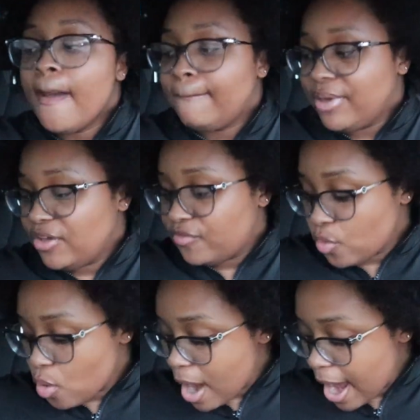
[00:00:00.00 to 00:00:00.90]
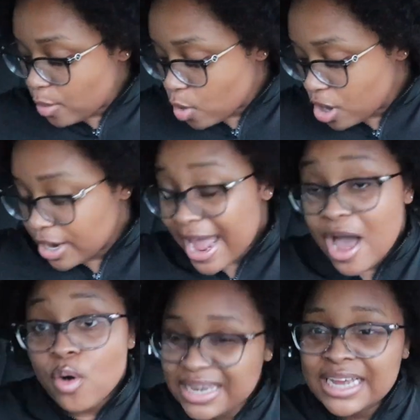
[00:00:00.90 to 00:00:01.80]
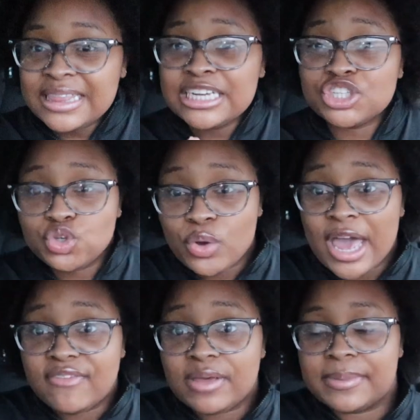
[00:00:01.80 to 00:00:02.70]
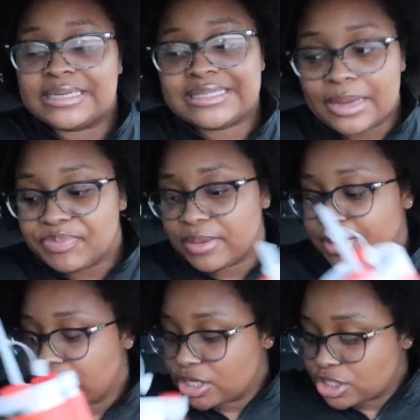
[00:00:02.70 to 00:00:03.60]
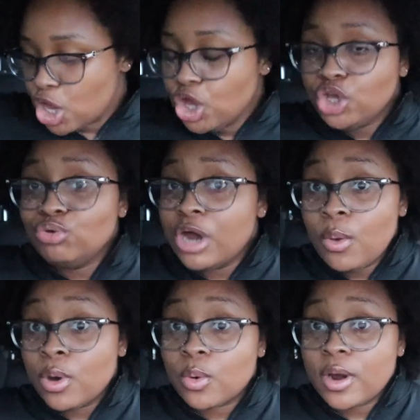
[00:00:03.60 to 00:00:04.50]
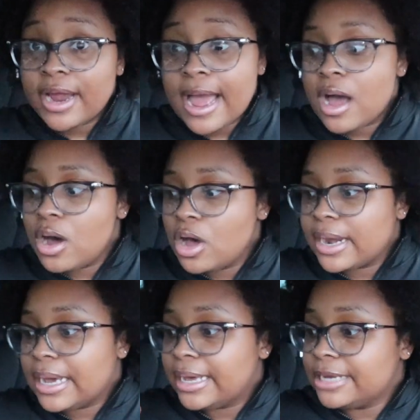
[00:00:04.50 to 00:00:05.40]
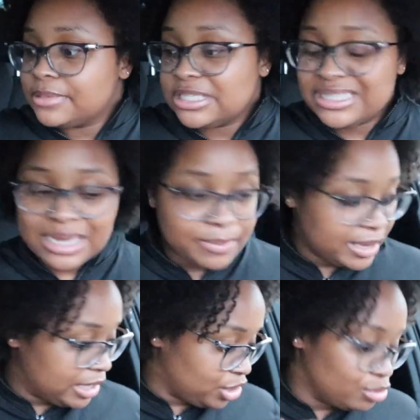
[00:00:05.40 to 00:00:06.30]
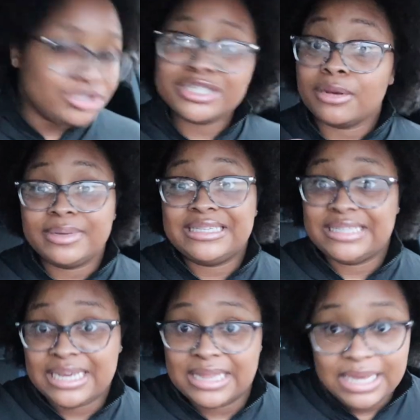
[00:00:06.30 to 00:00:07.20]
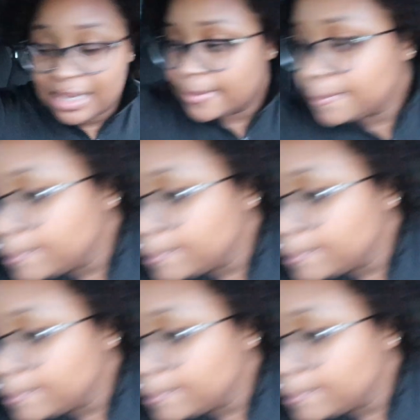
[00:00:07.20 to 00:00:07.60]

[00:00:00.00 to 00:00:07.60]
before i work out nothing too heavy but something because you don't want to work out on an empty stomach you're just gonna be sick then